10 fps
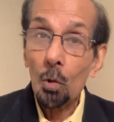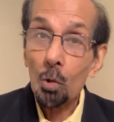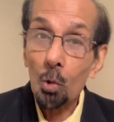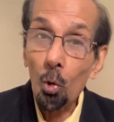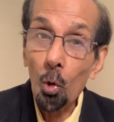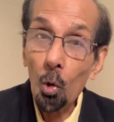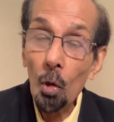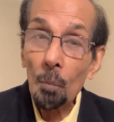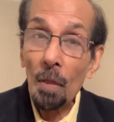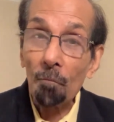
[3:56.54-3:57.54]
So,
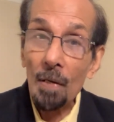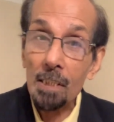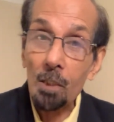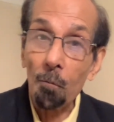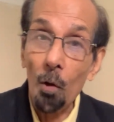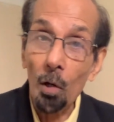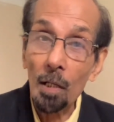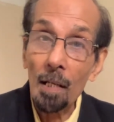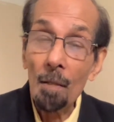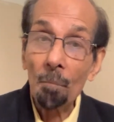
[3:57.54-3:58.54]
the first of
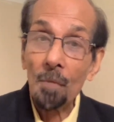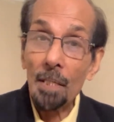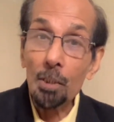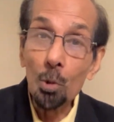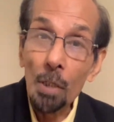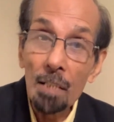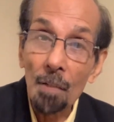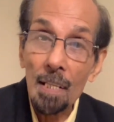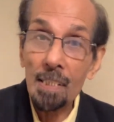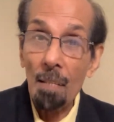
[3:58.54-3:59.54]
all, the
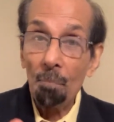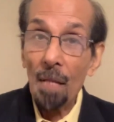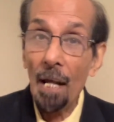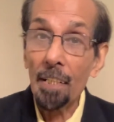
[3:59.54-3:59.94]
universe and